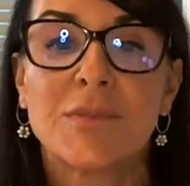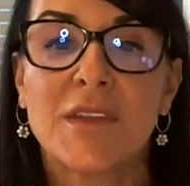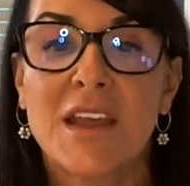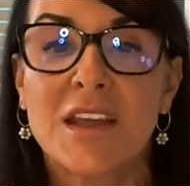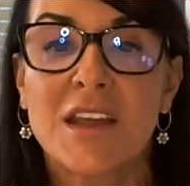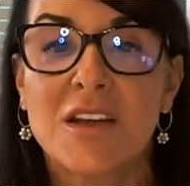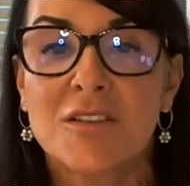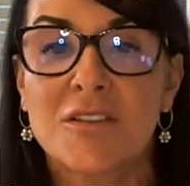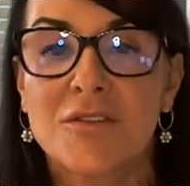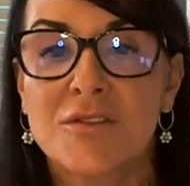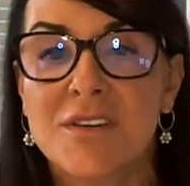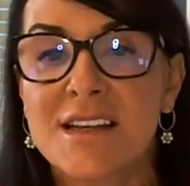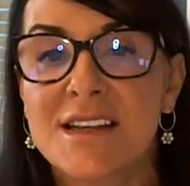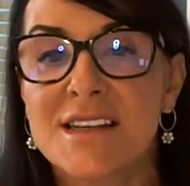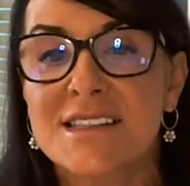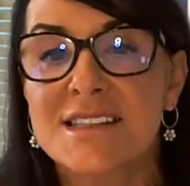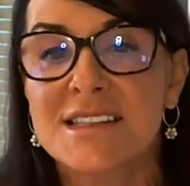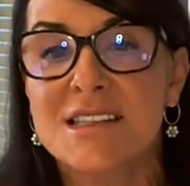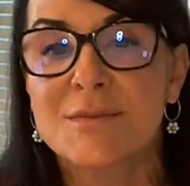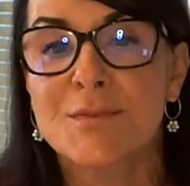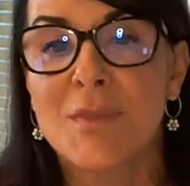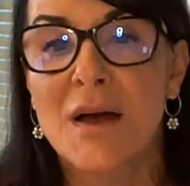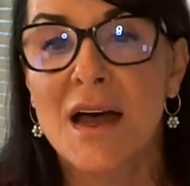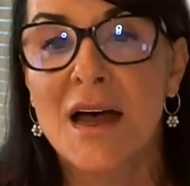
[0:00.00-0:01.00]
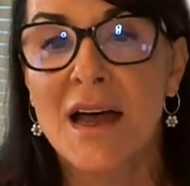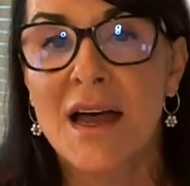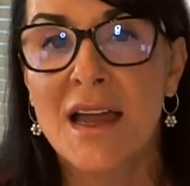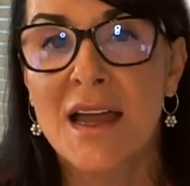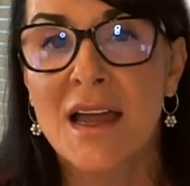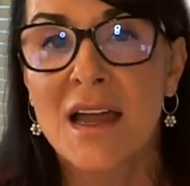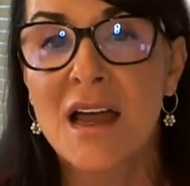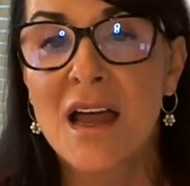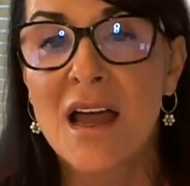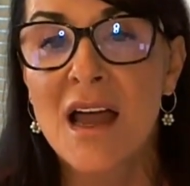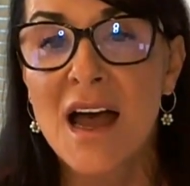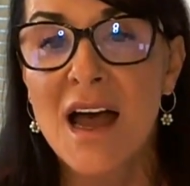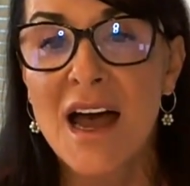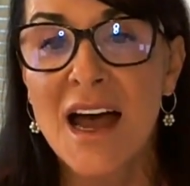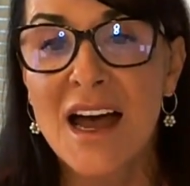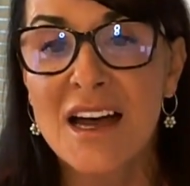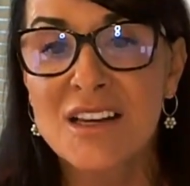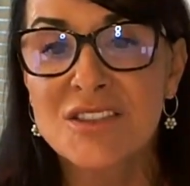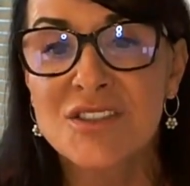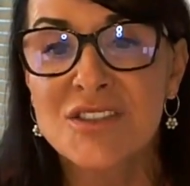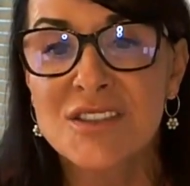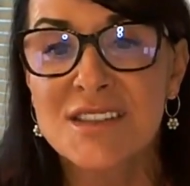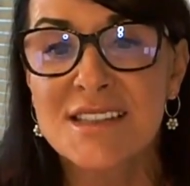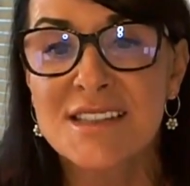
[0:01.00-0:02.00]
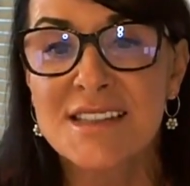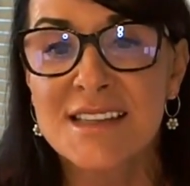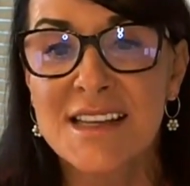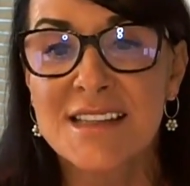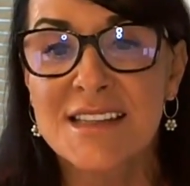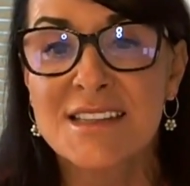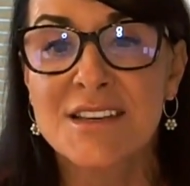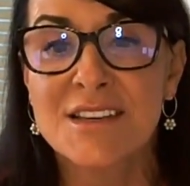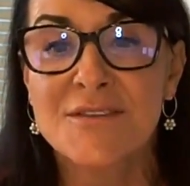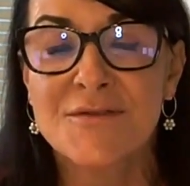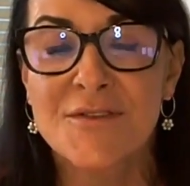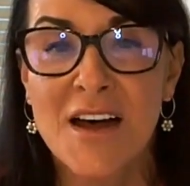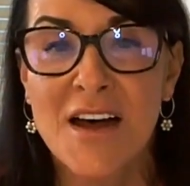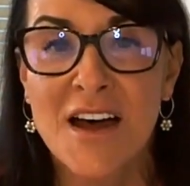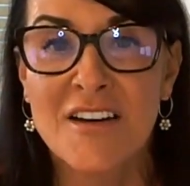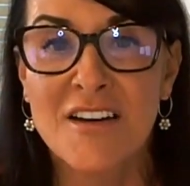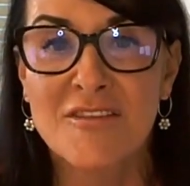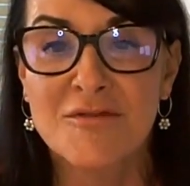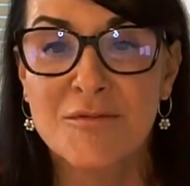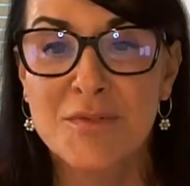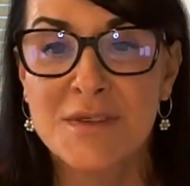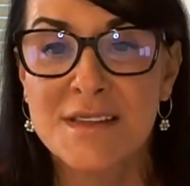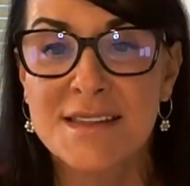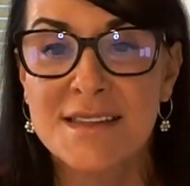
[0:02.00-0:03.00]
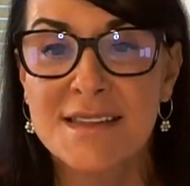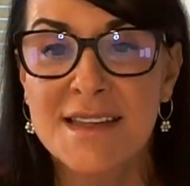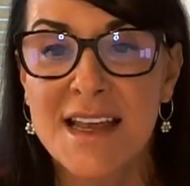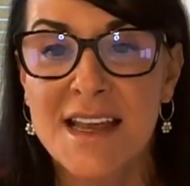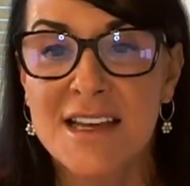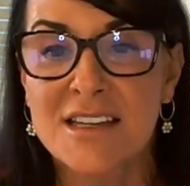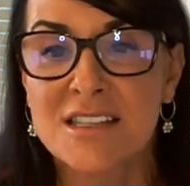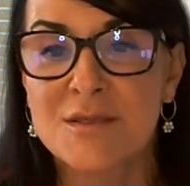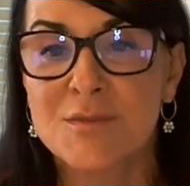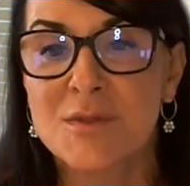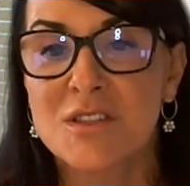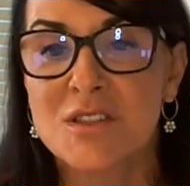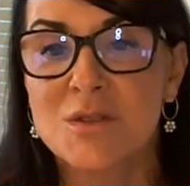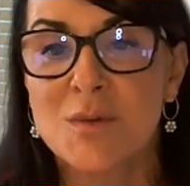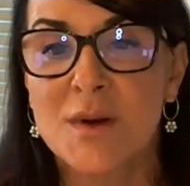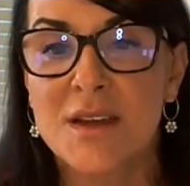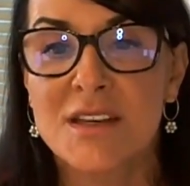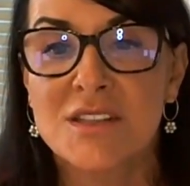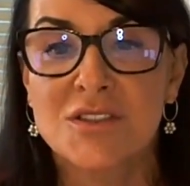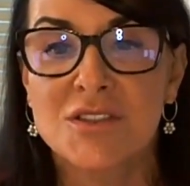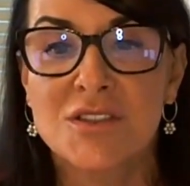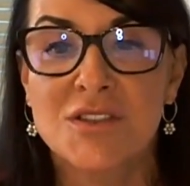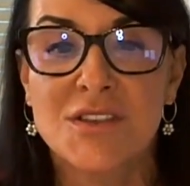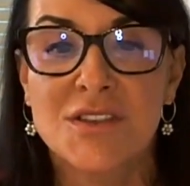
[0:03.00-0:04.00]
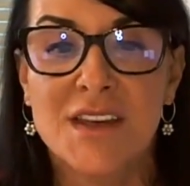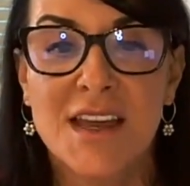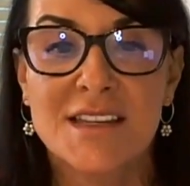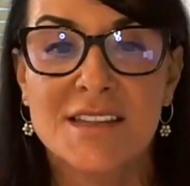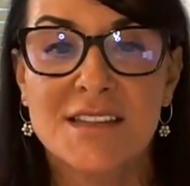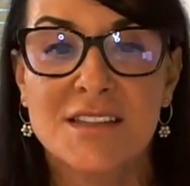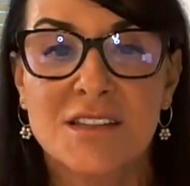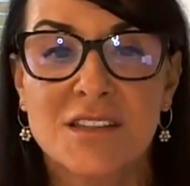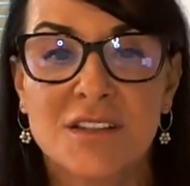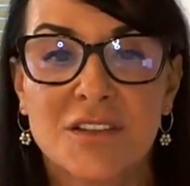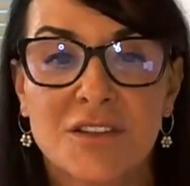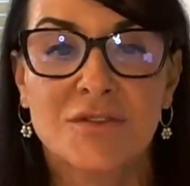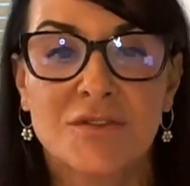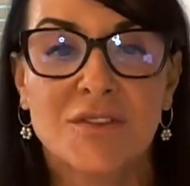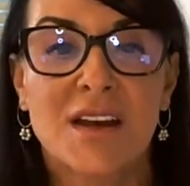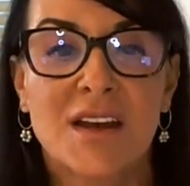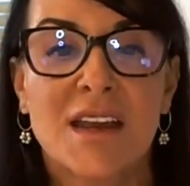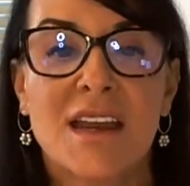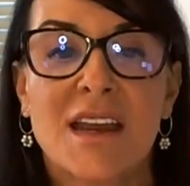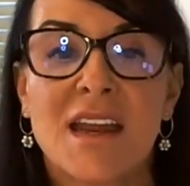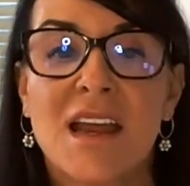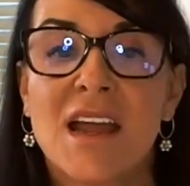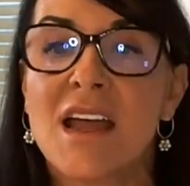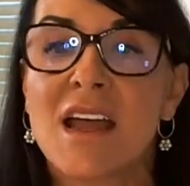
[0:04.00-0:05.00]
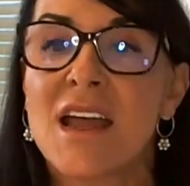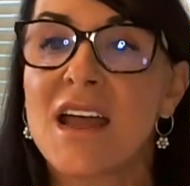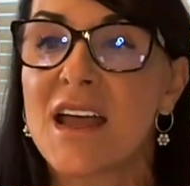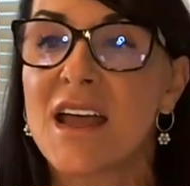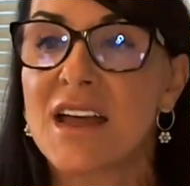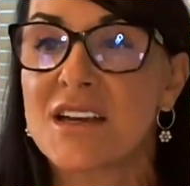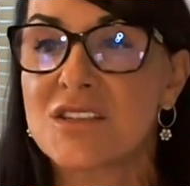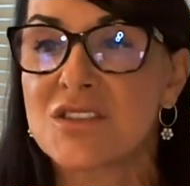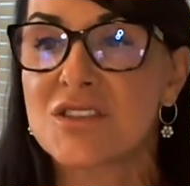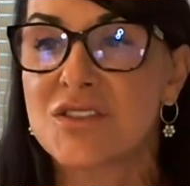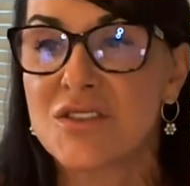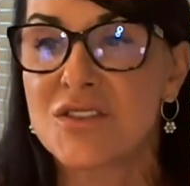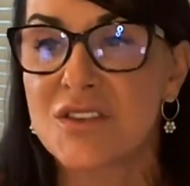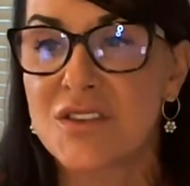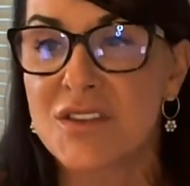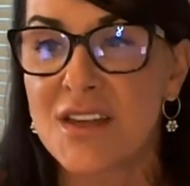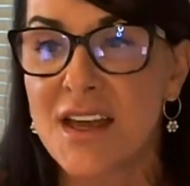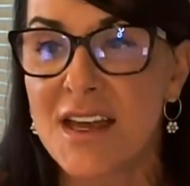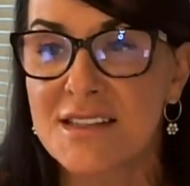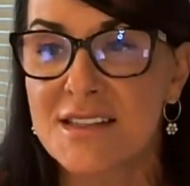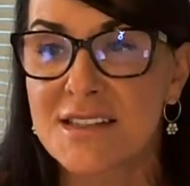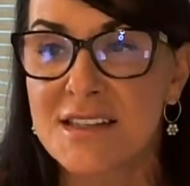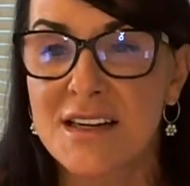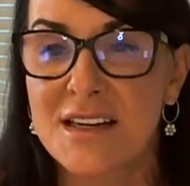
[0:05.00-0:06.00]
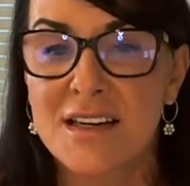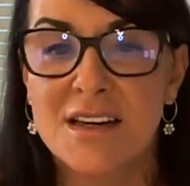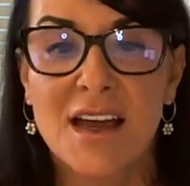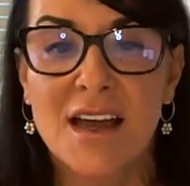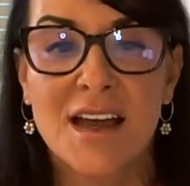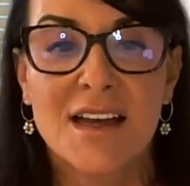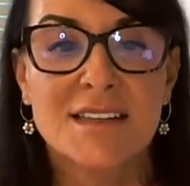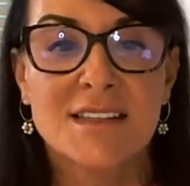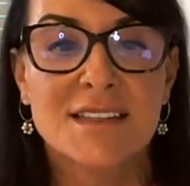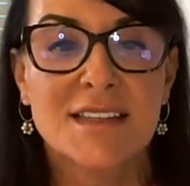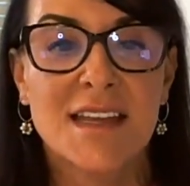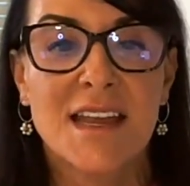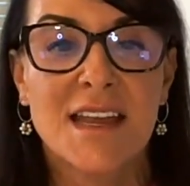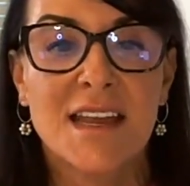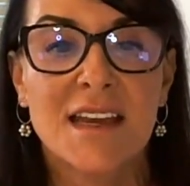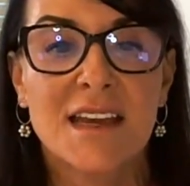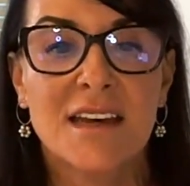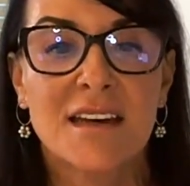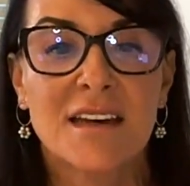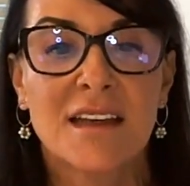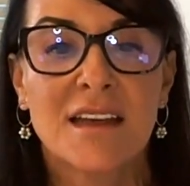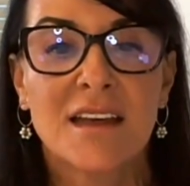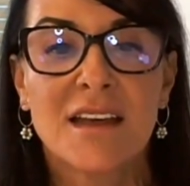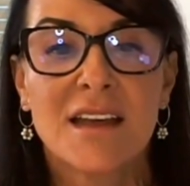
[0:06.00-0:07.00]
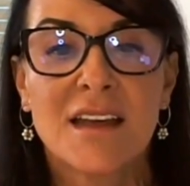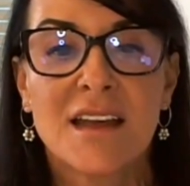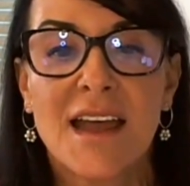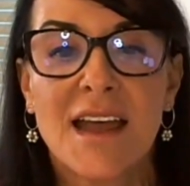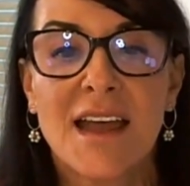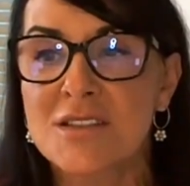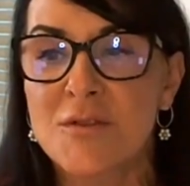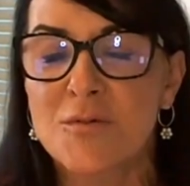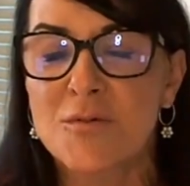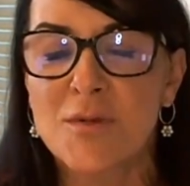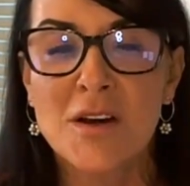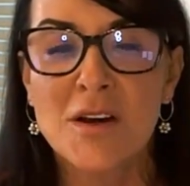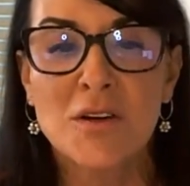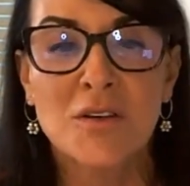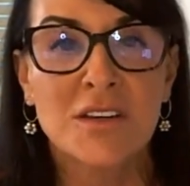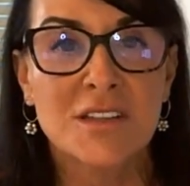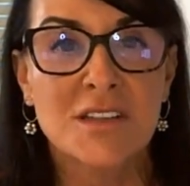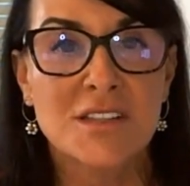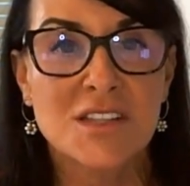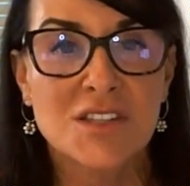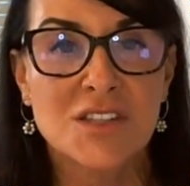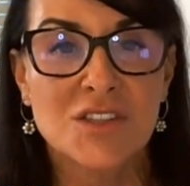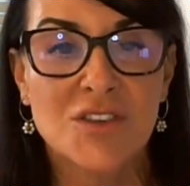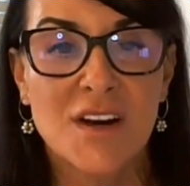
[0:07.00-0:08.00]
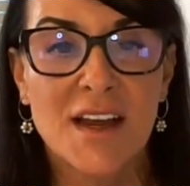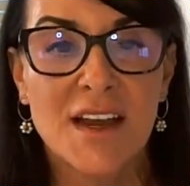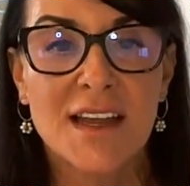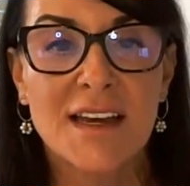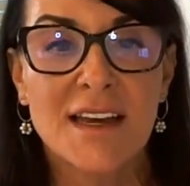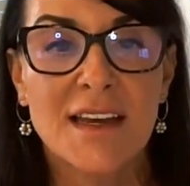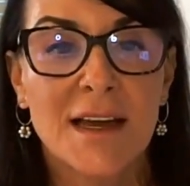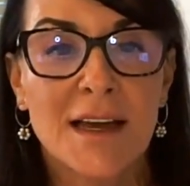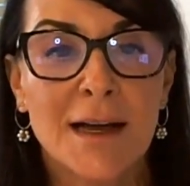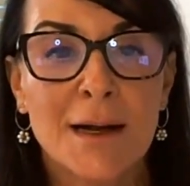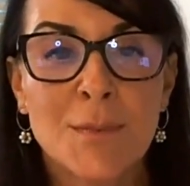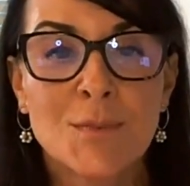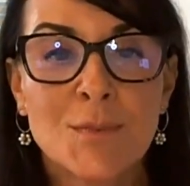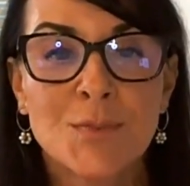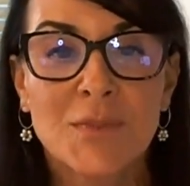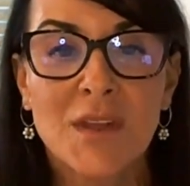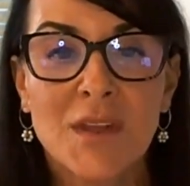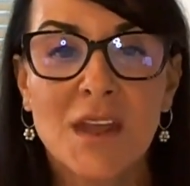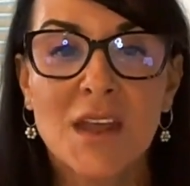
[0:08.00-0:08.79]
increased by 165% between 2003 and 2019. So if we look at Australia,